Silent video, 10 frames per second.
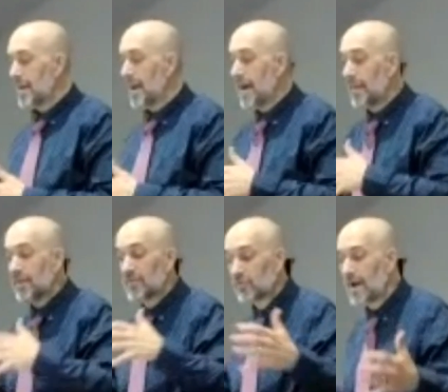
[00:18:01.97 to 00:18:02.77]
and
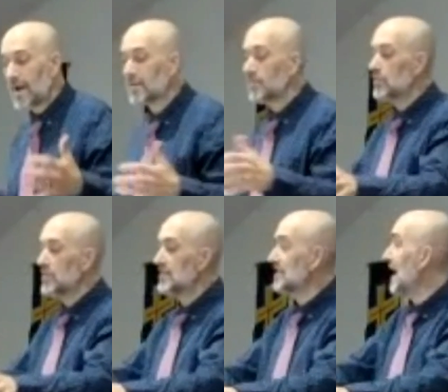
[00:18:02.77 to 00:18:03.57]
the surrounding
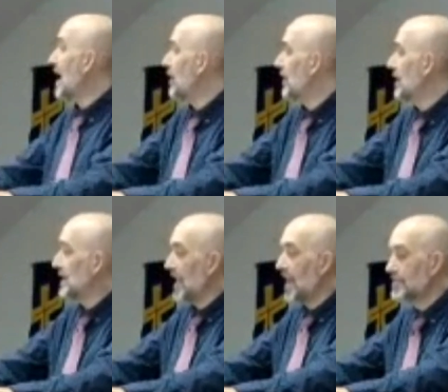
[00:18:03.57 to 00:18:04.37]
communities and how they
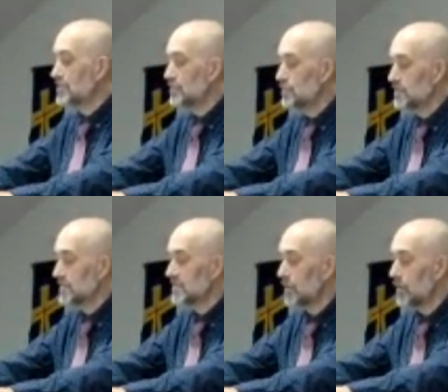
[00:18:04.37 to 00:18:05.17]
didn't have
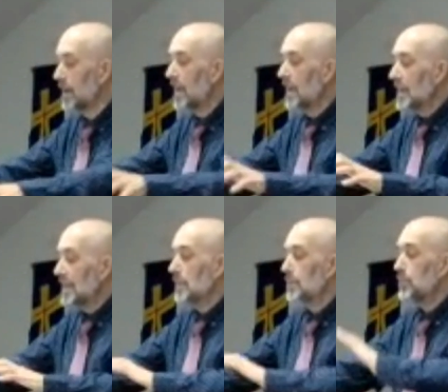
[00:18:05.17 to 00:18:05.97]
shoes. And so
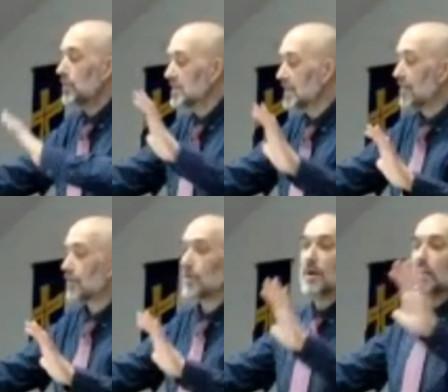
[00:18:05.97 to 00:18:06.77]
he put
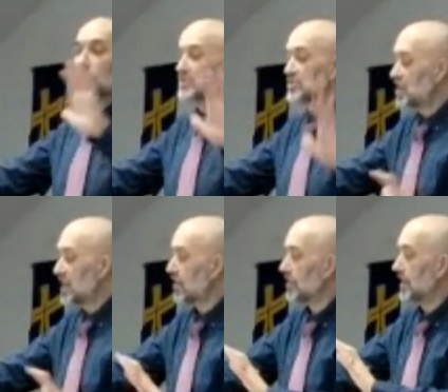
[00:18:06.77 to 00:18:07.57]
together this
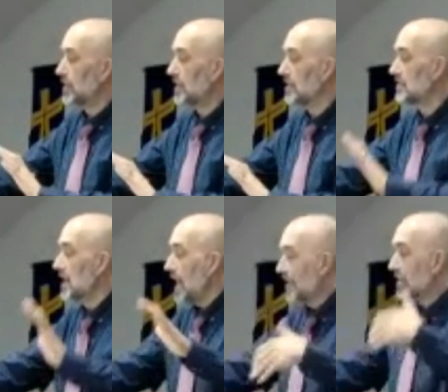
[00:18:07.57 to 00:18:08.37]
charity
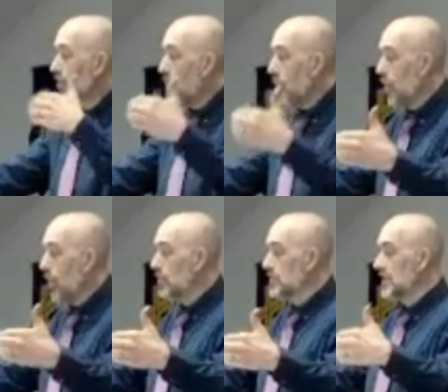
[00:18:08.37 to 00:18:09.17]
and had a
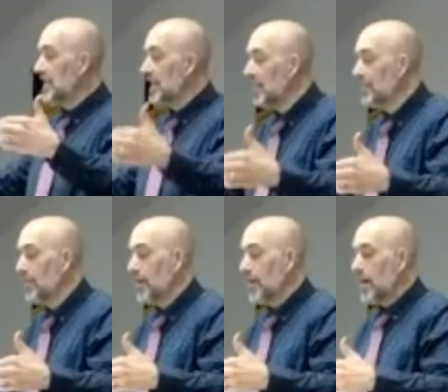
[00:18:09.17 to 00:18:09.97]
goal to
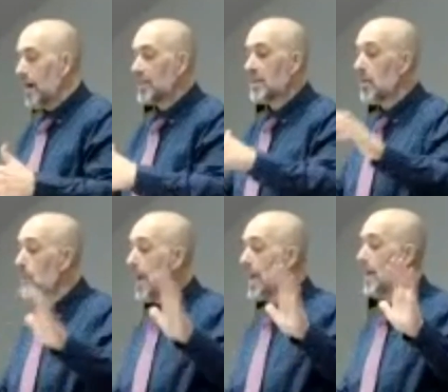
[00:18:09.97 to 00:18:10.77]
give
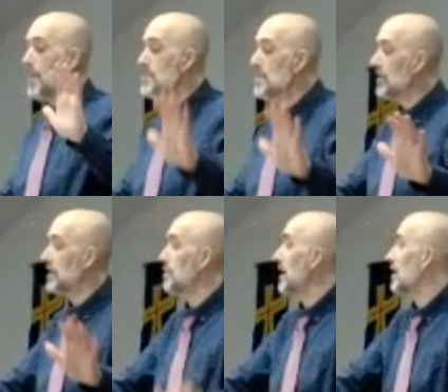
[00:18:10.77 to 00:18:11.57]
away 1
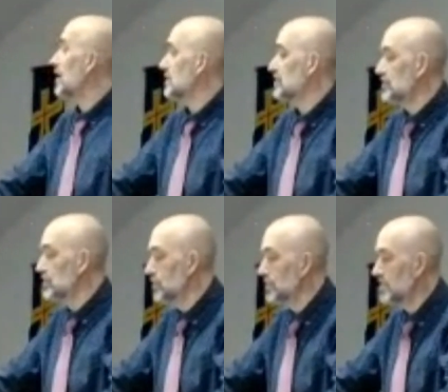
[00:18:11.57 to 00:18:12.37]
million pairs of
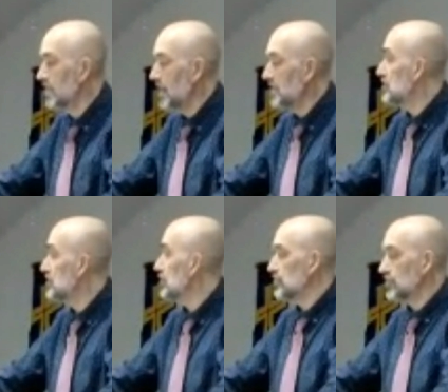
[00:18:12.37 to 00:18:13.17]
shoes
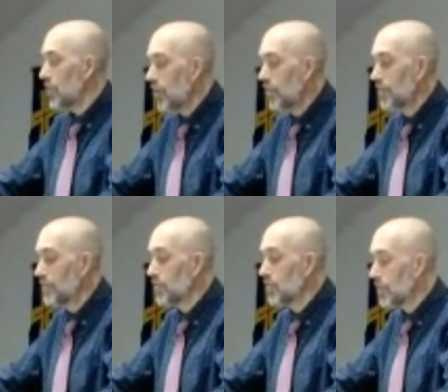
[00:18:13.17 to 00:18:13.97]
to children all
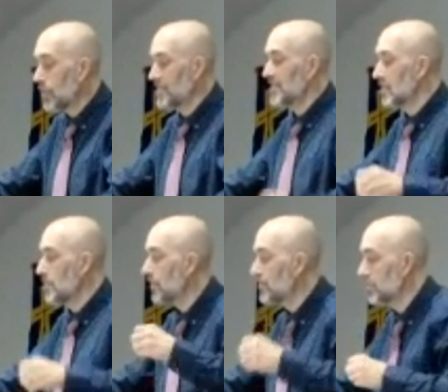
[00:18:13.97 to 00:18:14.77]
over the world. This is
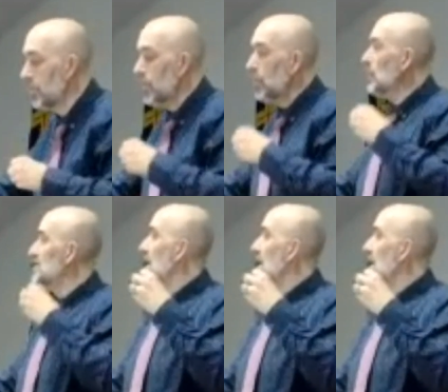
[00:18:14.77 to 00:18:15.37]
a person who